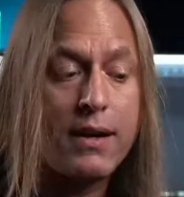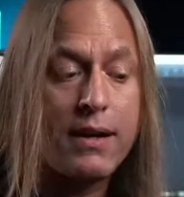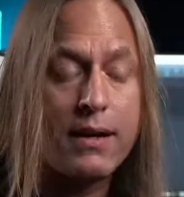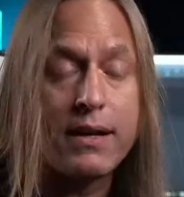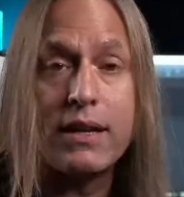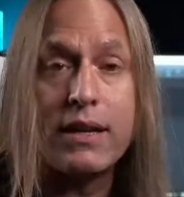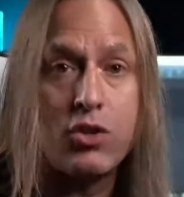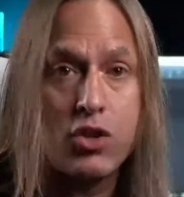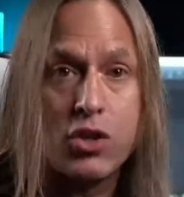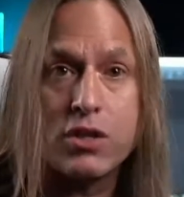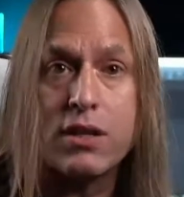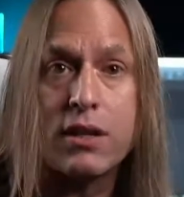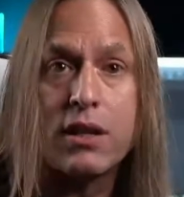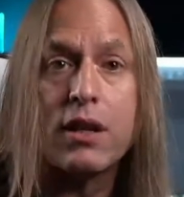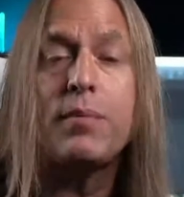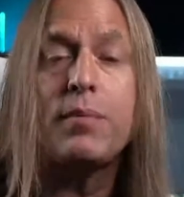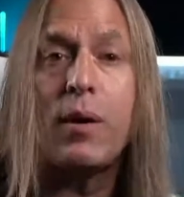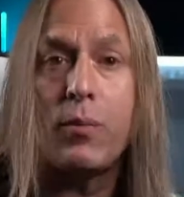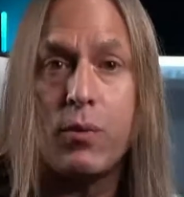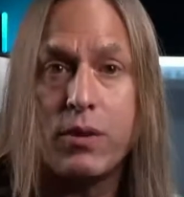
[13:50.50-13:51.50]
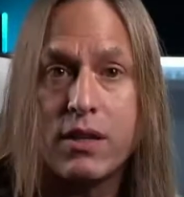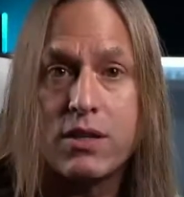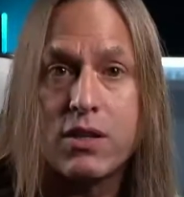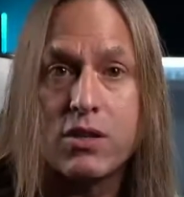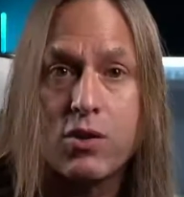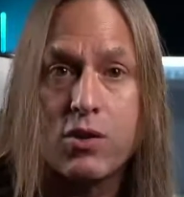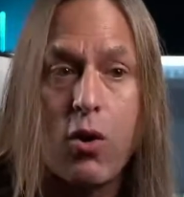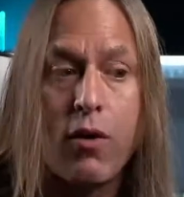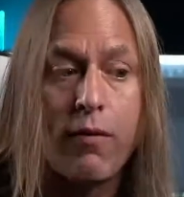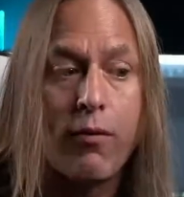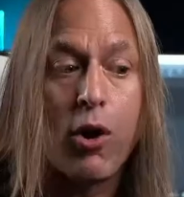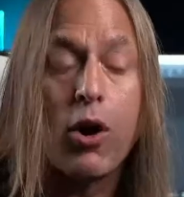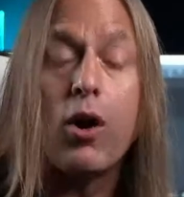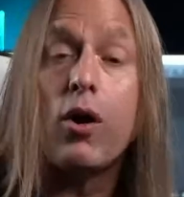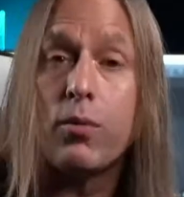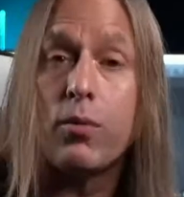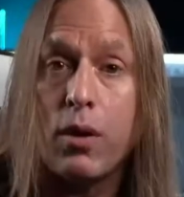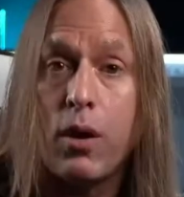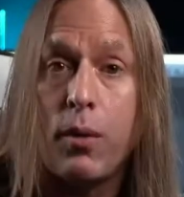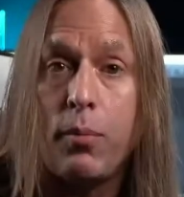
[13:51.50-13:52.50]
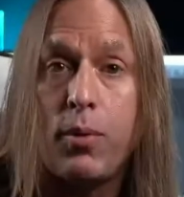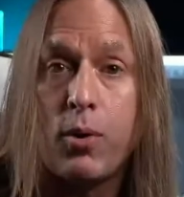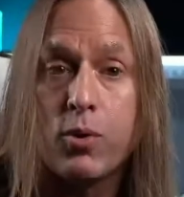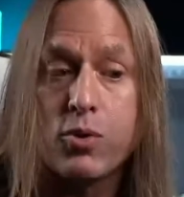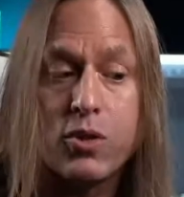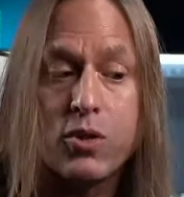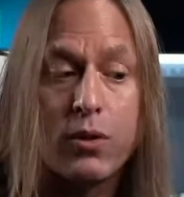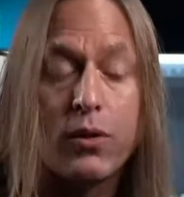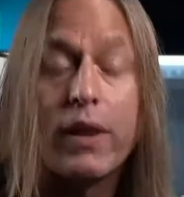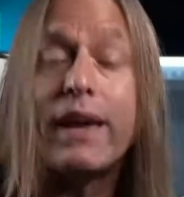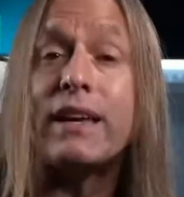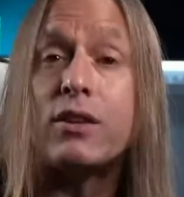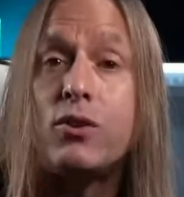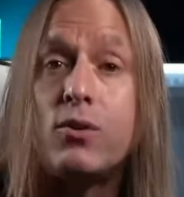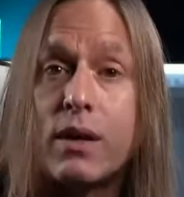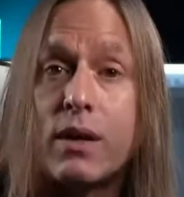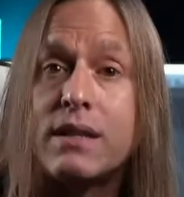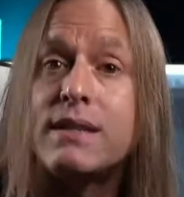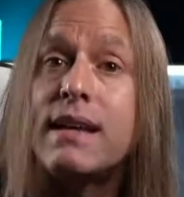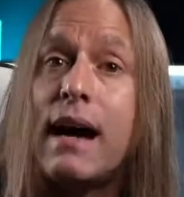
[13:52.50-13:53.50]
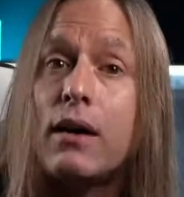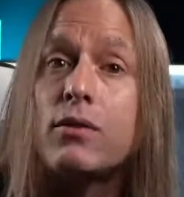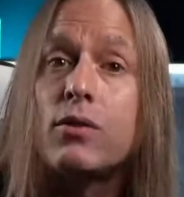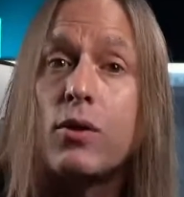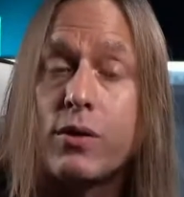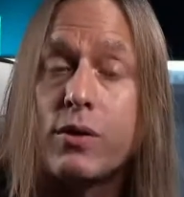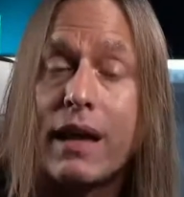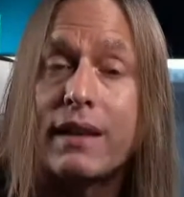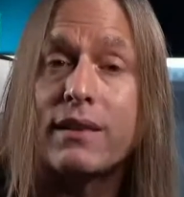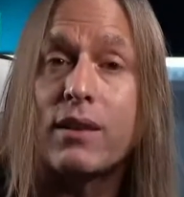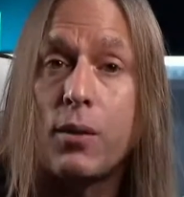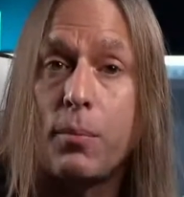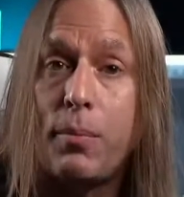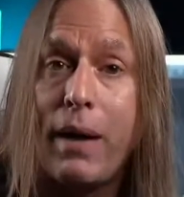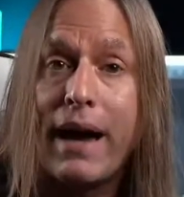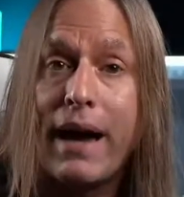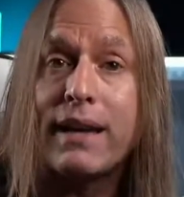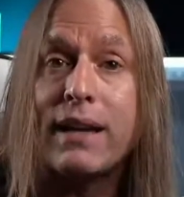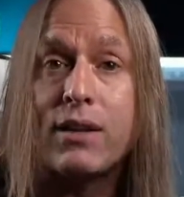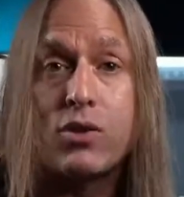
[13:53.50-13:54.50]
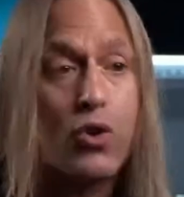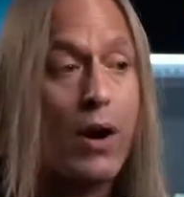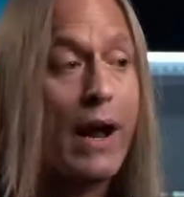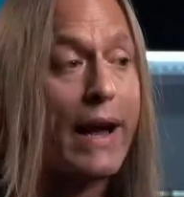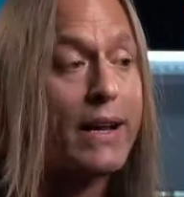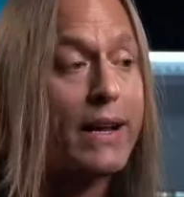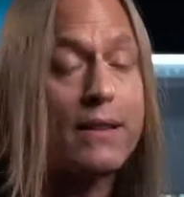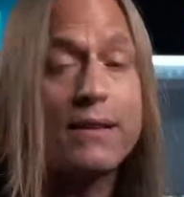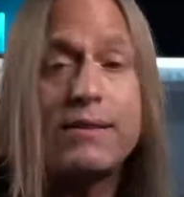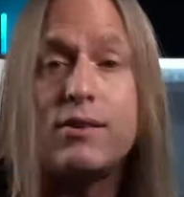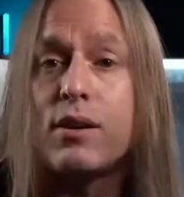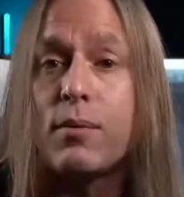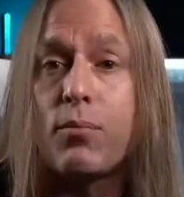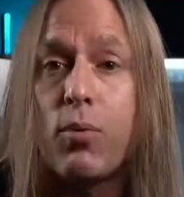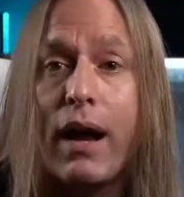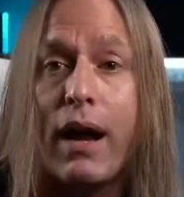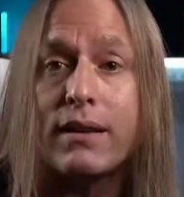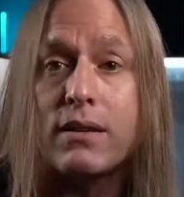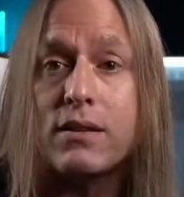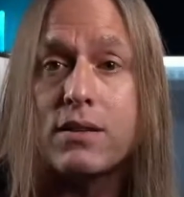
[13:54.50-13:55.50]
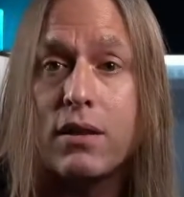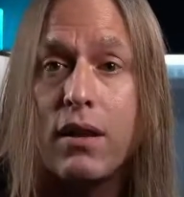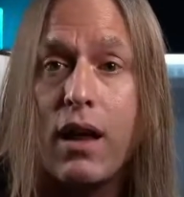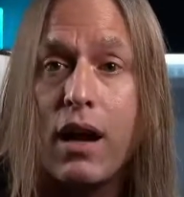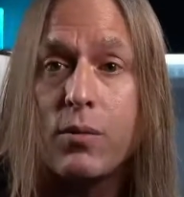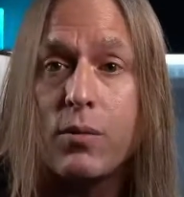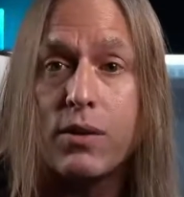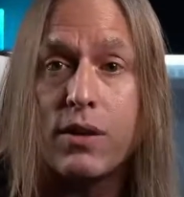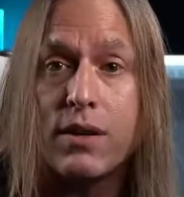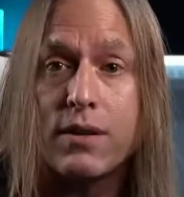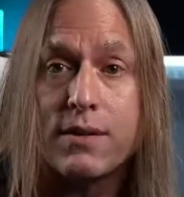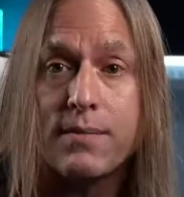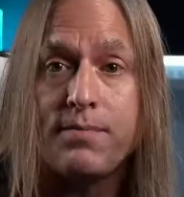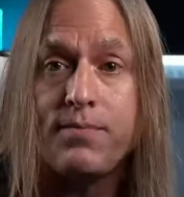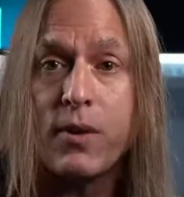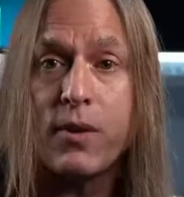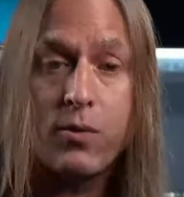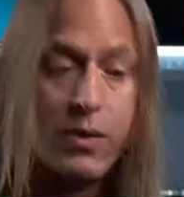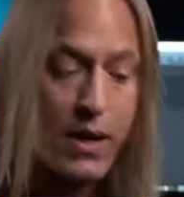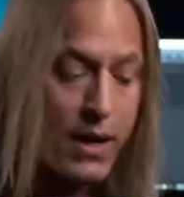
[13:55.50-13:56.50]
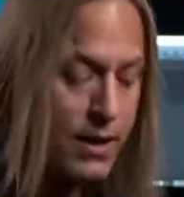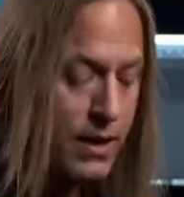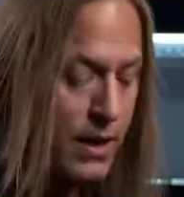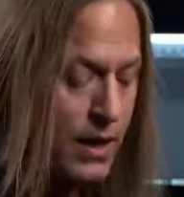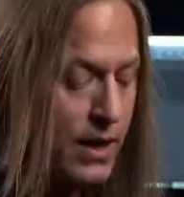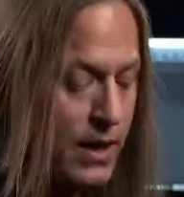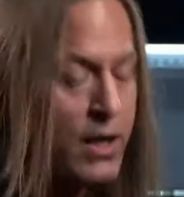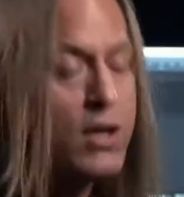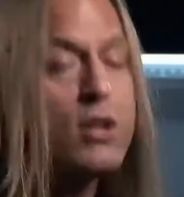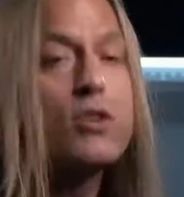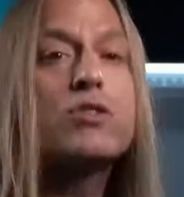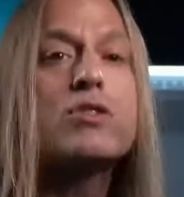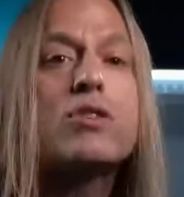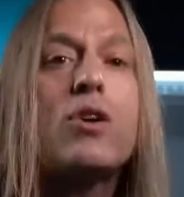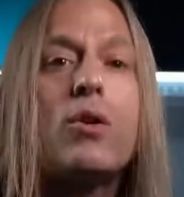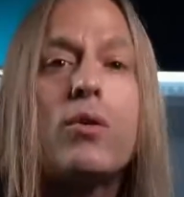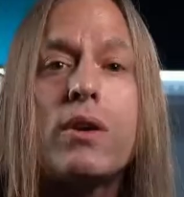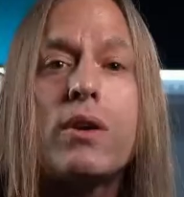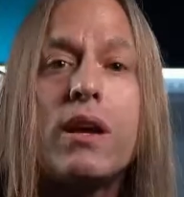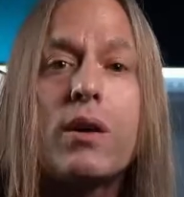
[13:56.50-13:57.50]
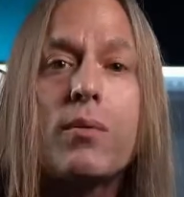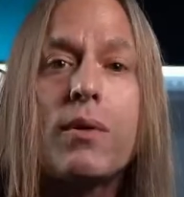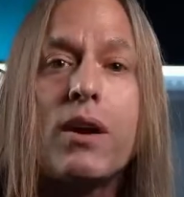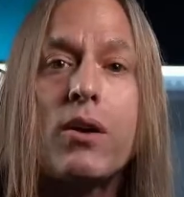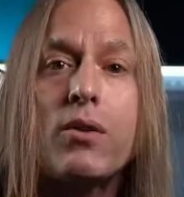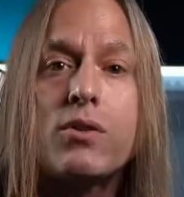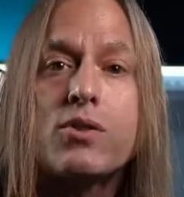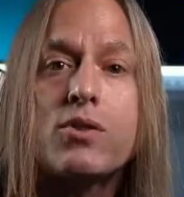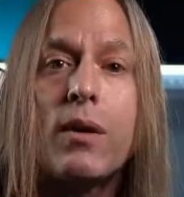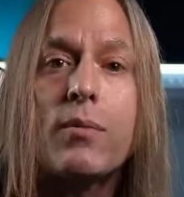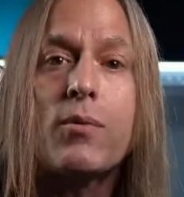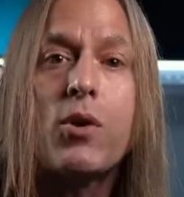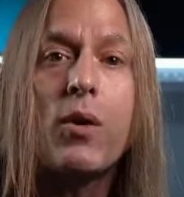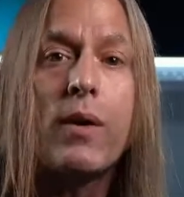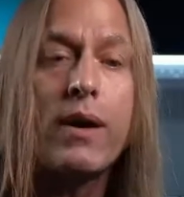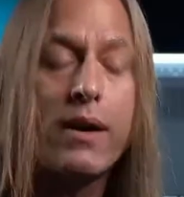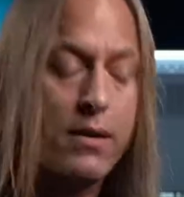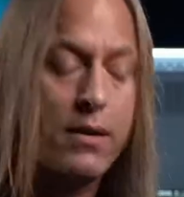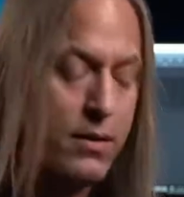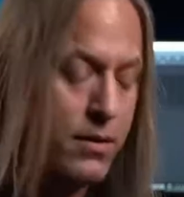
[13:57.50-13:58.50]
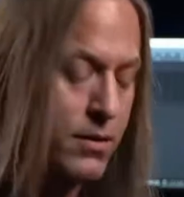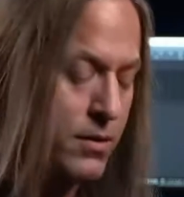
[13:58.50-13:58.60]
in just a little bit when this is over, I'll post the link. You can download that little backing track, and then you can practice along with this, okay? So here we go. So I'm going...